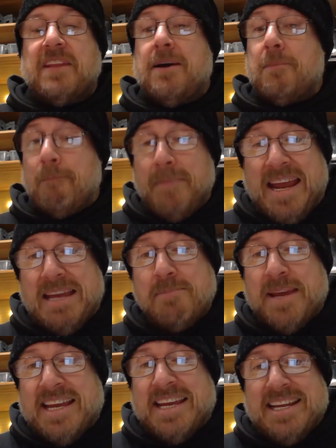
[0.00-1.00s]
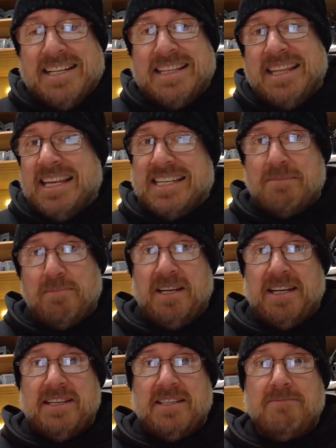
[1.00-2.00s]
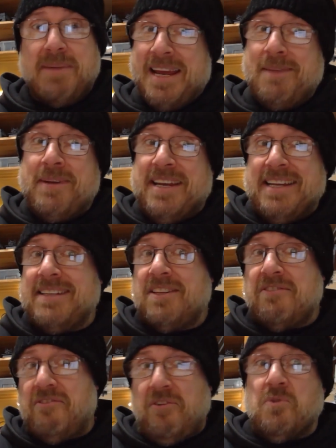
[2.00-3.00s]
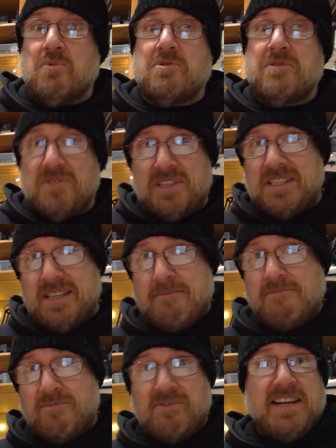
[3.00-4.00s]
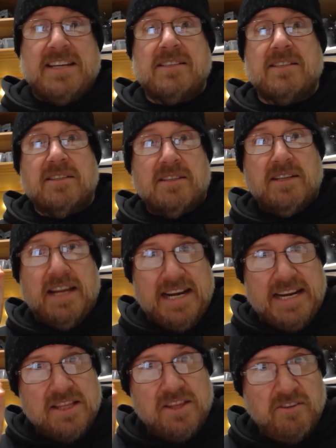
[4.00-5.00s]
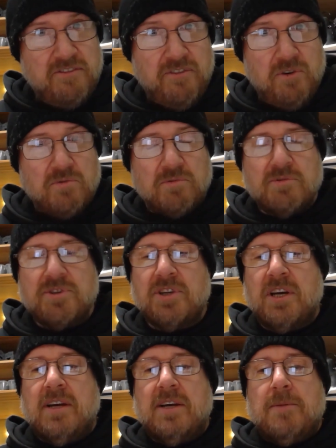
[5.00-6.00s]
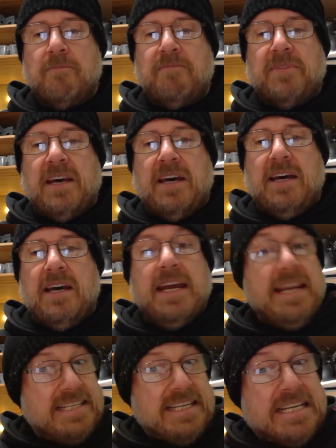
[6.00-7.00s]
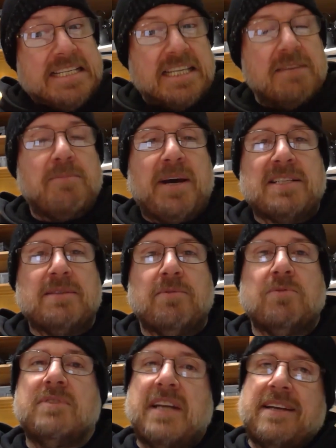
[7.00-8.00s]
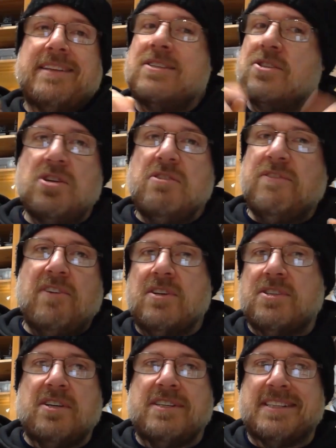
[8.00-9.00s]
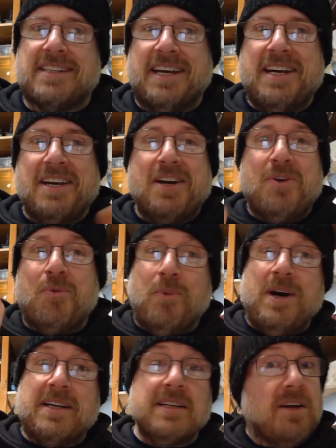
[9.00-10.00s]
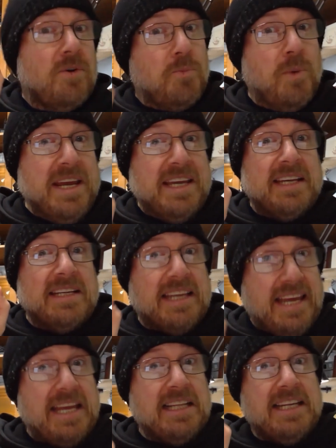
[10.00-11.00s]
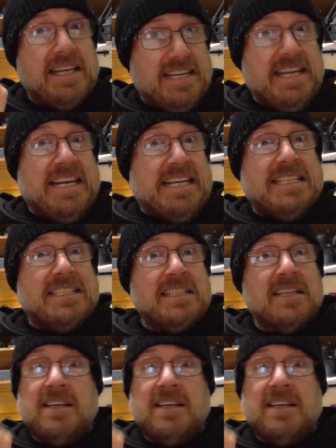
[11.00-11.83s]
Maybe in this place, maybe in the Forge, for some reason, in the Forge, it is compatible. Now, there's two sides to that. One, we can kill and eat,